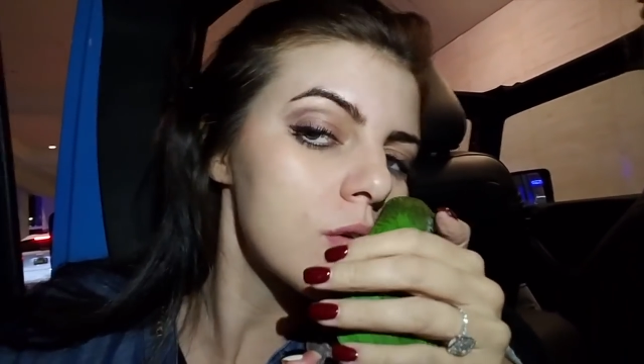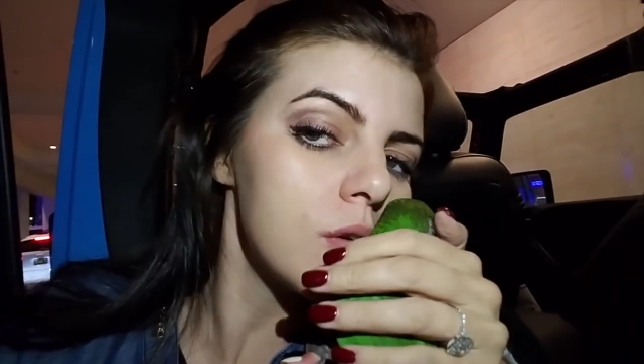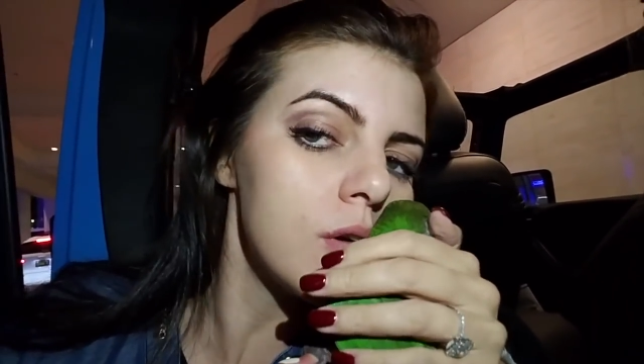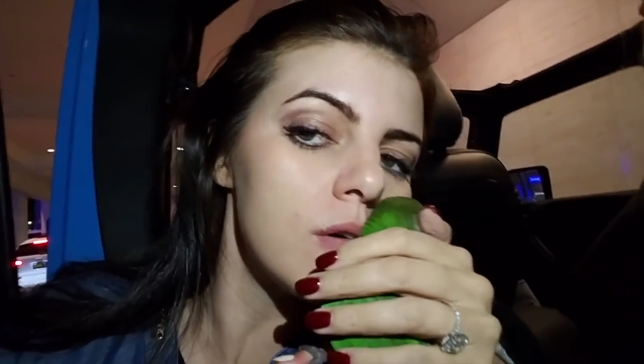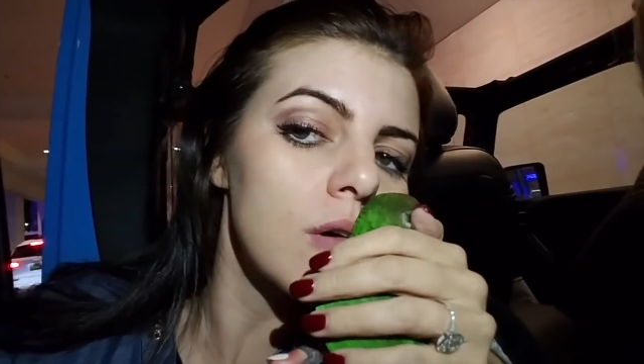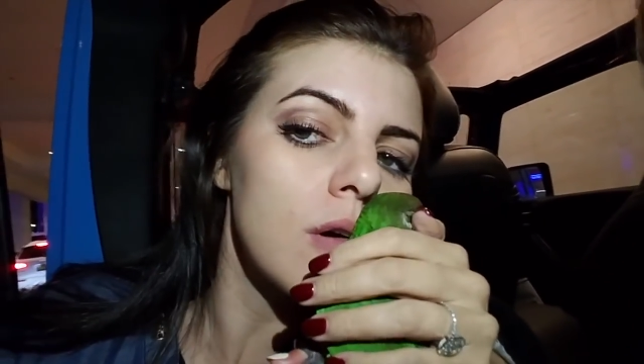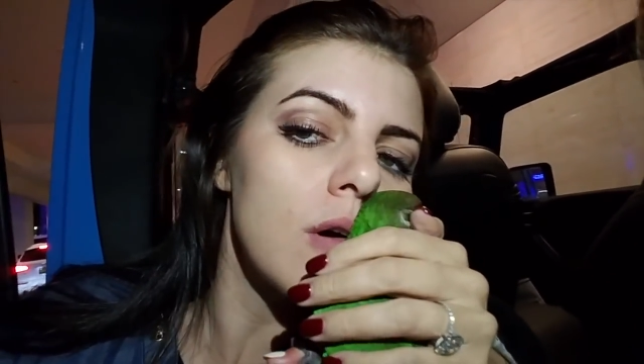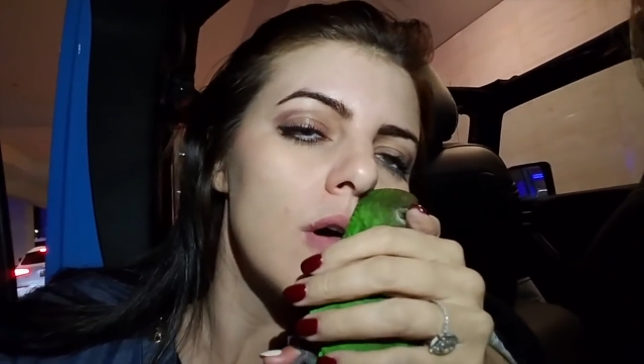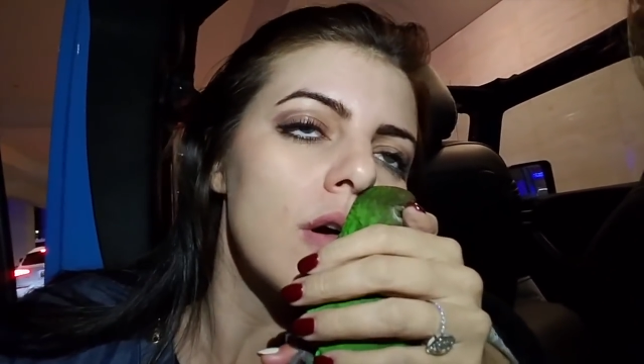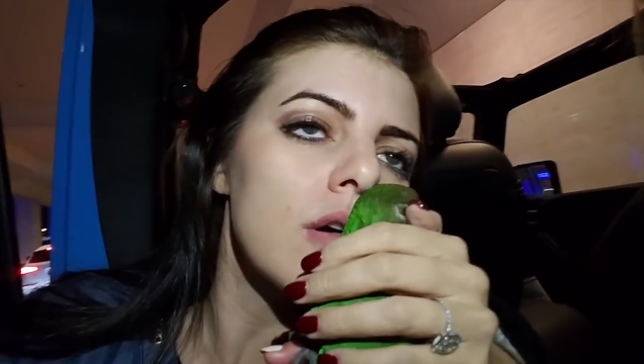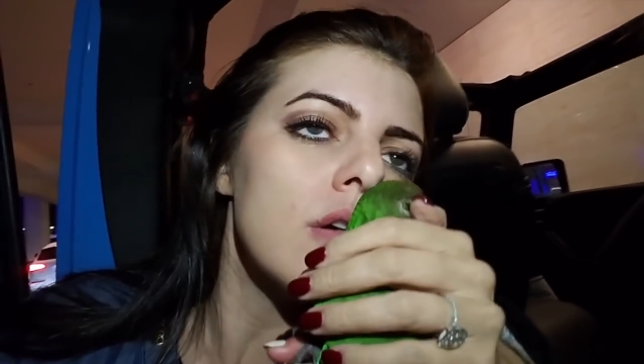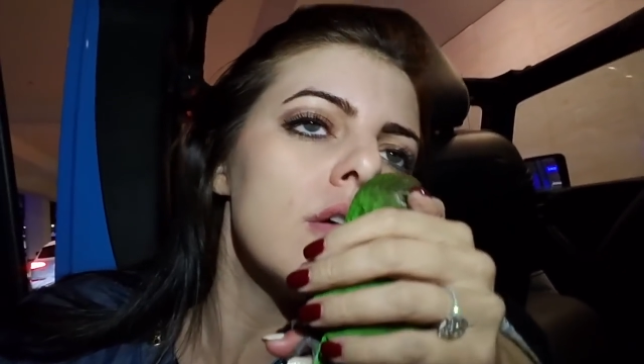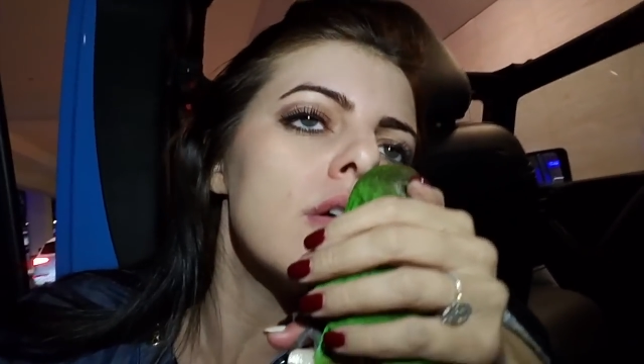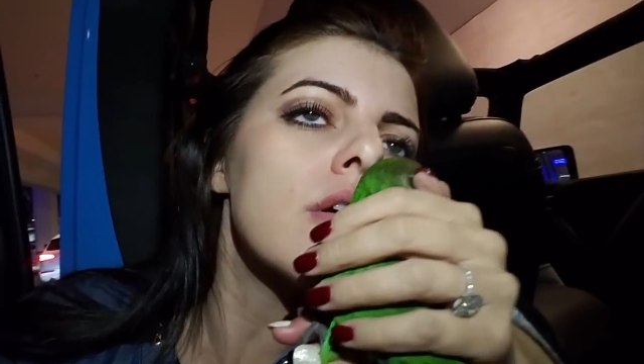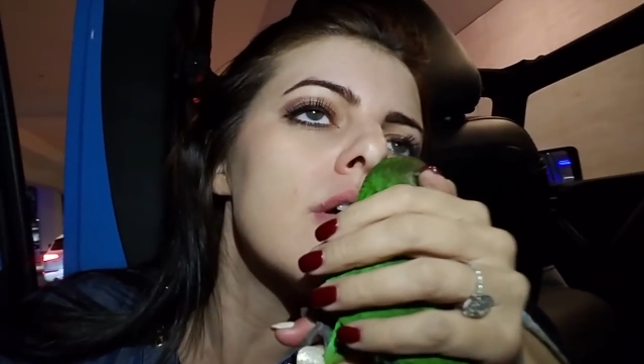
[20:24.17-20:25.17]
Oh god,
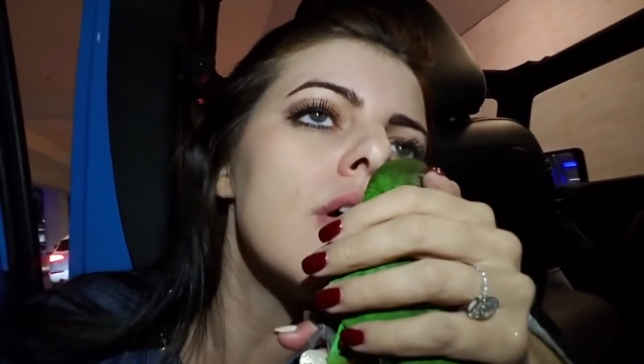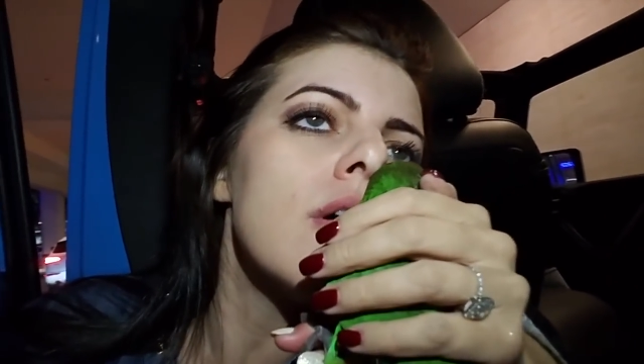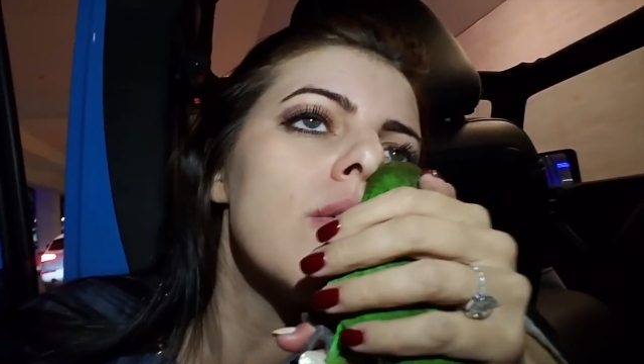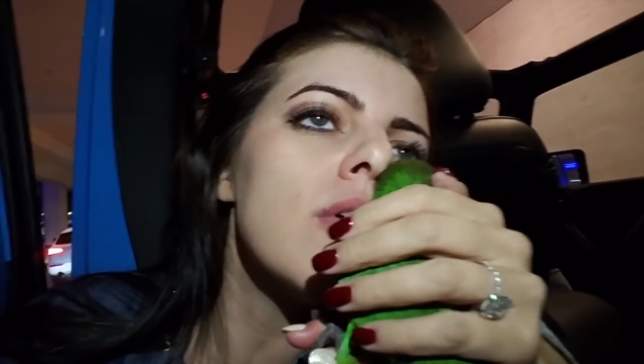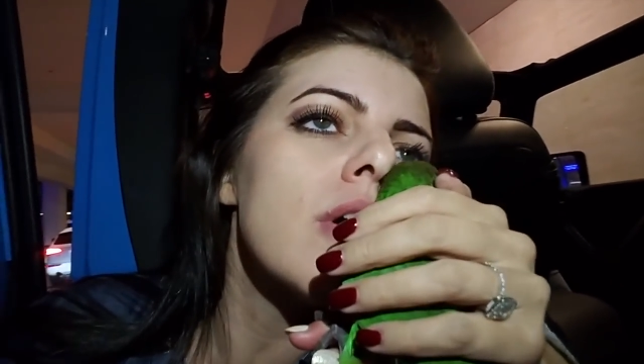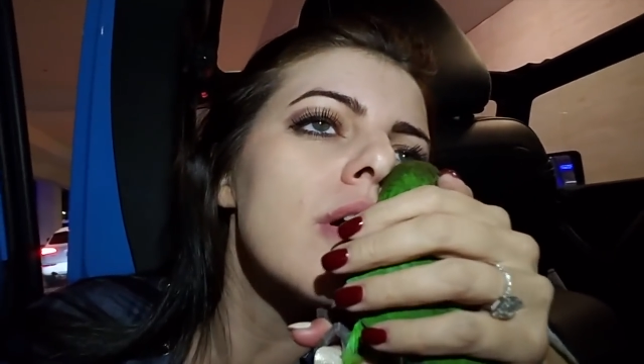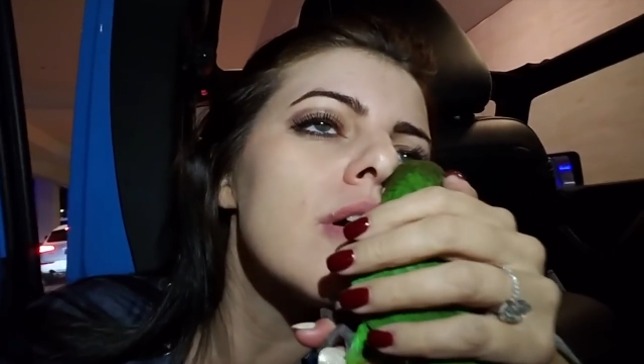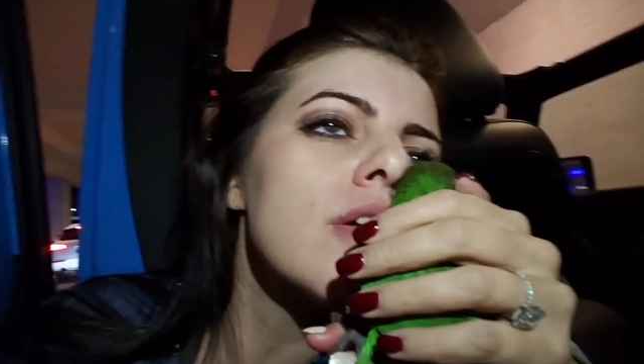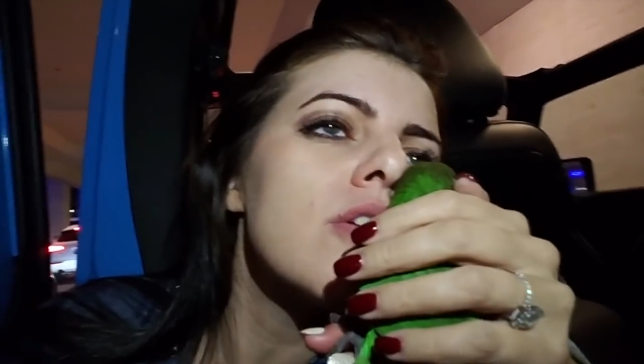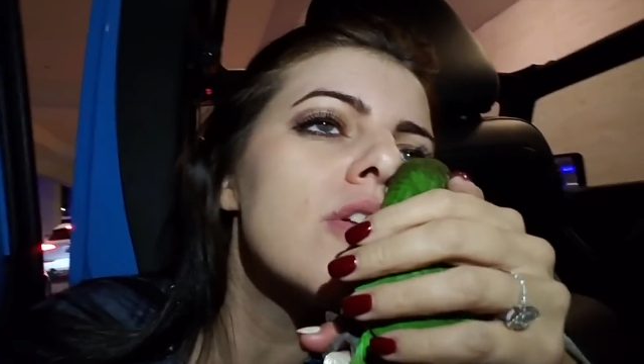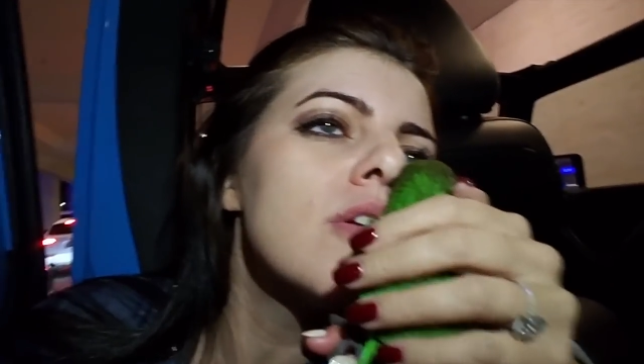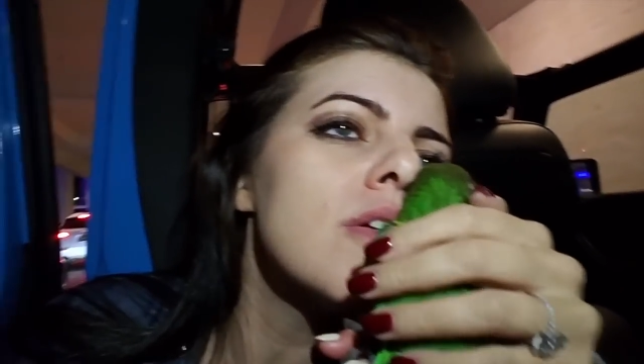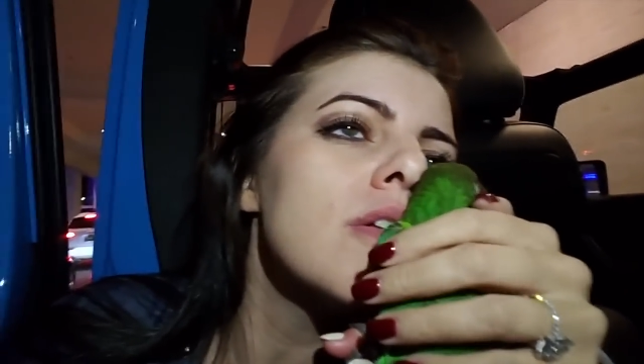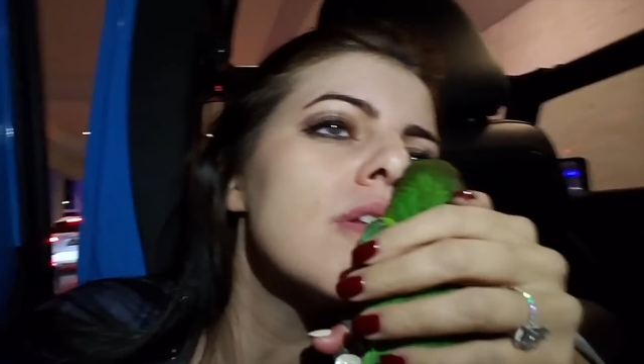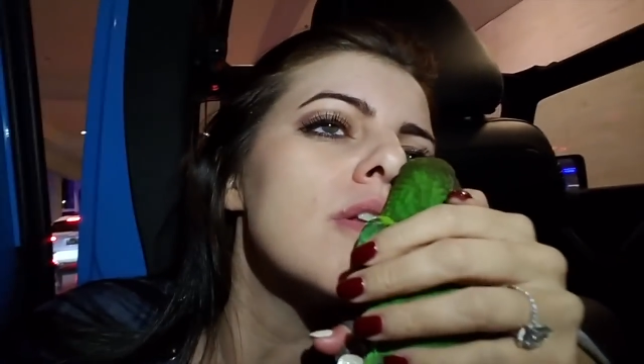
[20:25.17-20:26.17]
oh god, why do you guys
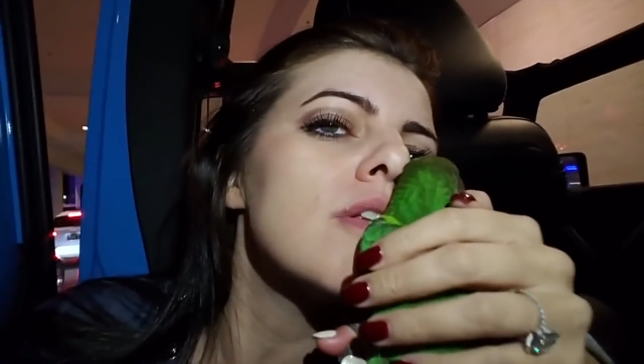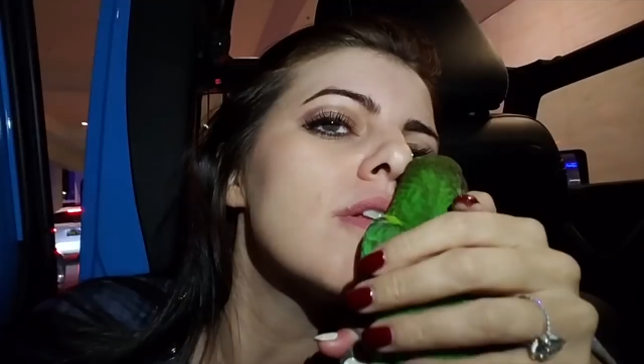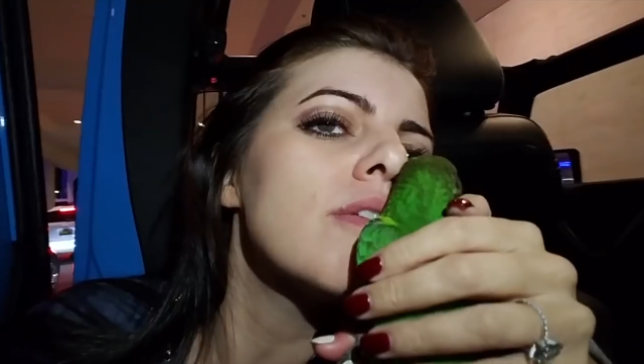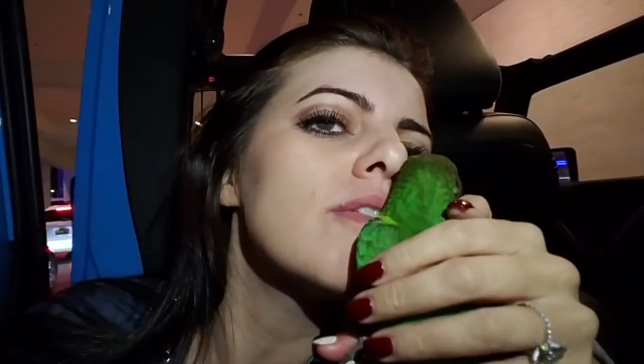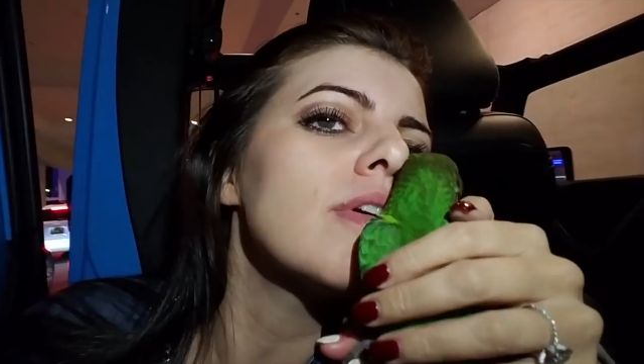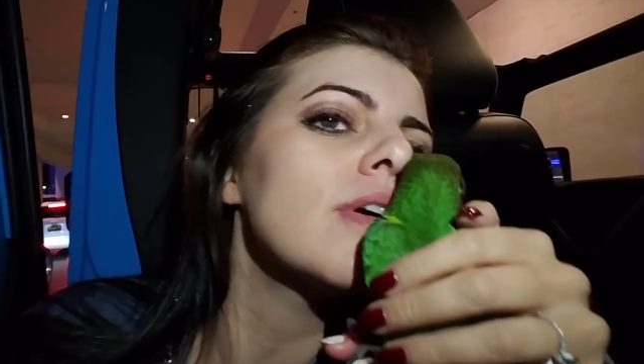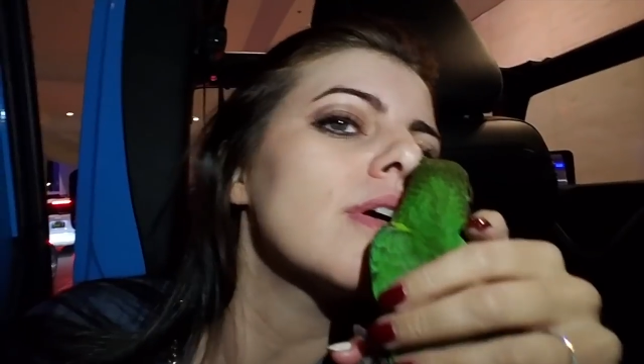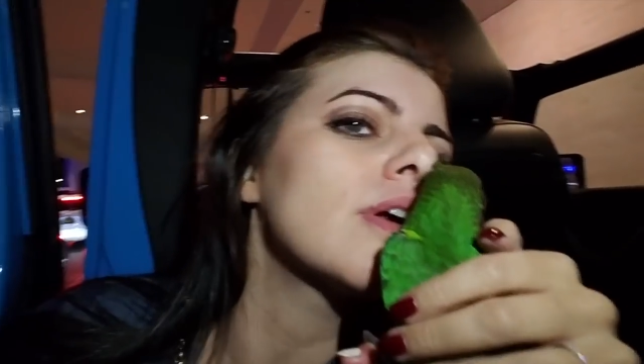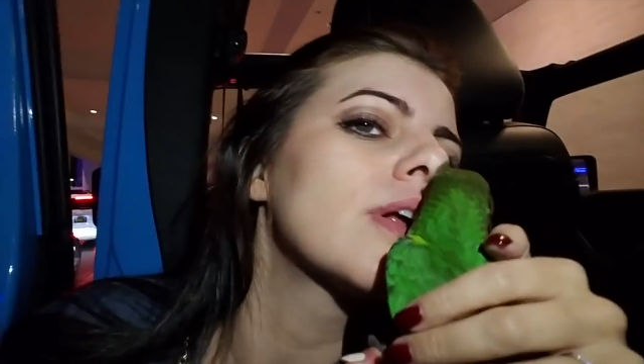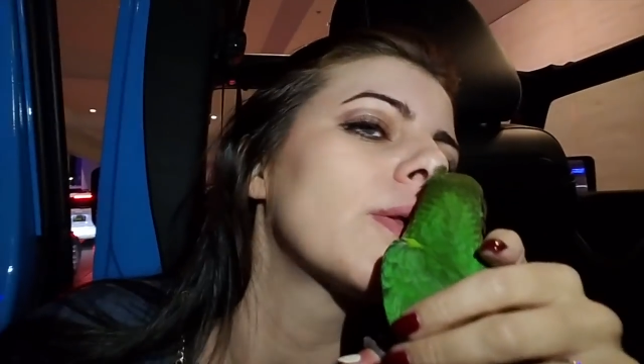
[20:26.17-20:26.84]
do this to me?